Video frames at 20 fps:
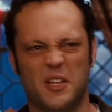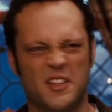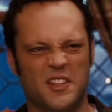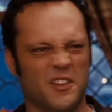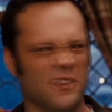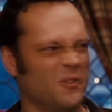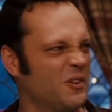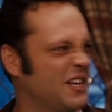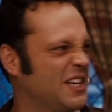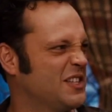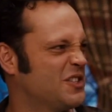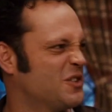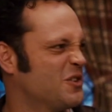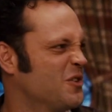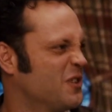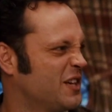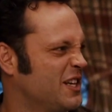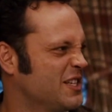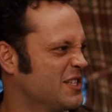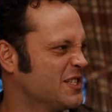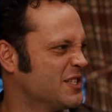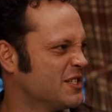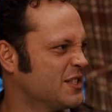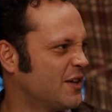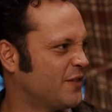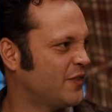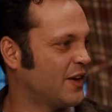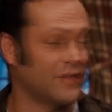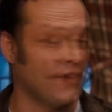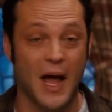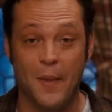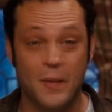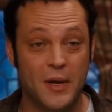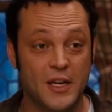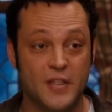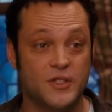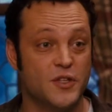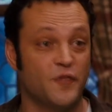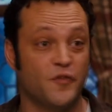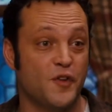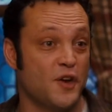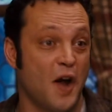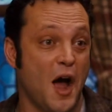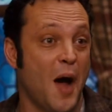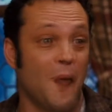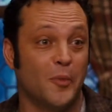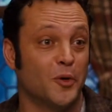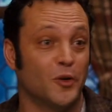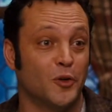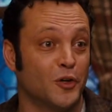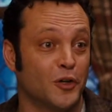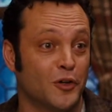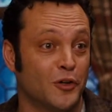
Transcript: on, and it's so irritating.